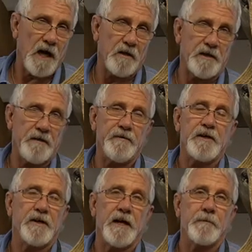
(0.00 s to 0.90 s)
I'll give
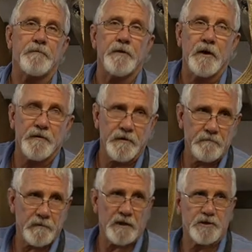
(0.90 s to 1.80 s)
you a cape for nothing.
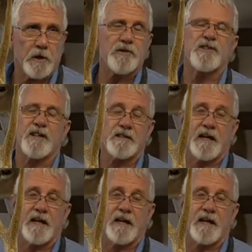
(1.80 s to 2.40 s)
I charge six